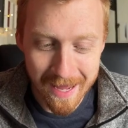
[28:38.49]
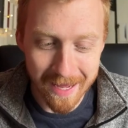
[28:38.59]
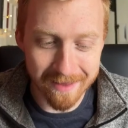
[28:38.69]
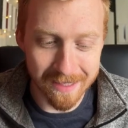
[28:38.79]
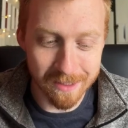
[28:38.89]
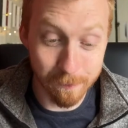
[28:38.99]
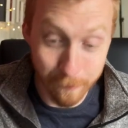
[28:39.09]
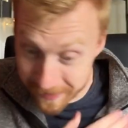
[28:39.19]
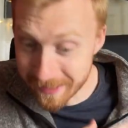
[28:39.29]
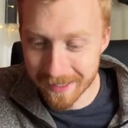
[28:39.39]
and then
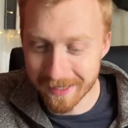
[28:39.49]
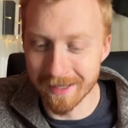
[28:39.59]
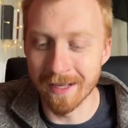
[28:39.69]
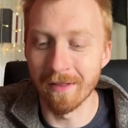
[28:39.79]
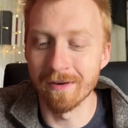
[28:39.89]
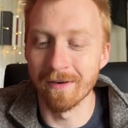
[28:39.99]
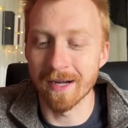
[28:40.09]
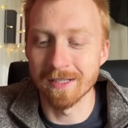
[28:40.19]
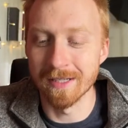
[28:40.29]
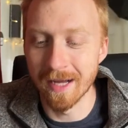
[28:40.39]
sprinted in the other
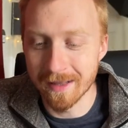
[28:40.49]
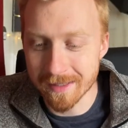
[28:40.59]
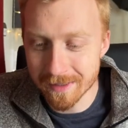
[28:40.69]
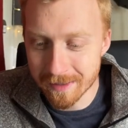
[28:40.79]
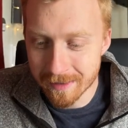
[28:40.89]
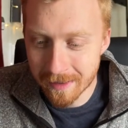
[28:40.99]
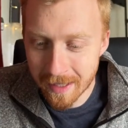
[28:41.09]
direction. Yeah, that's true.